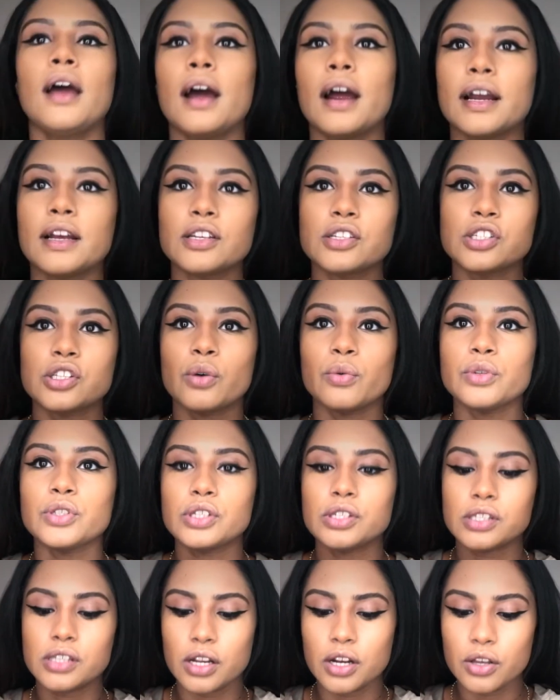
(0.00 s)
All right, so we're
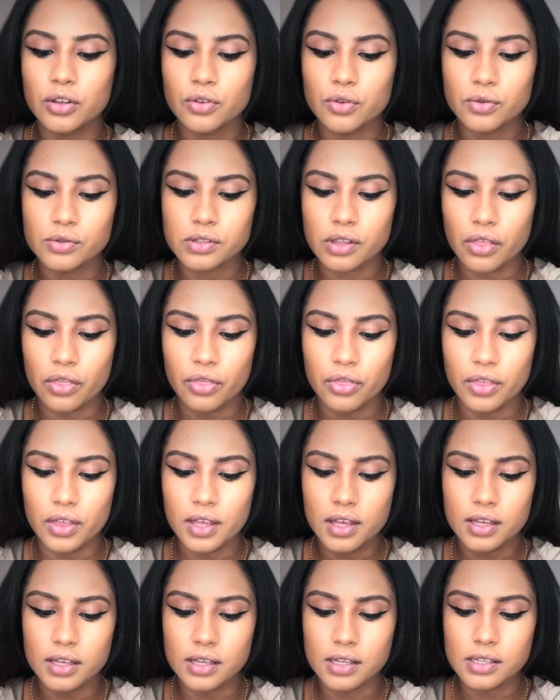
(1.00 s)
just gonna use
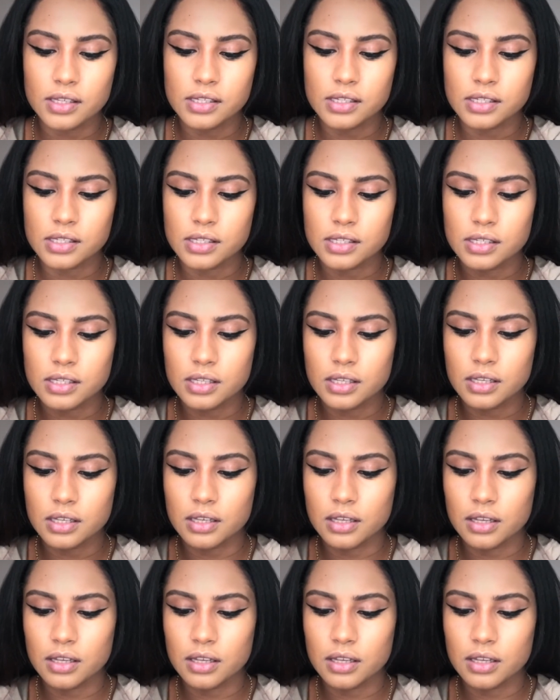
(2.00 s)
this.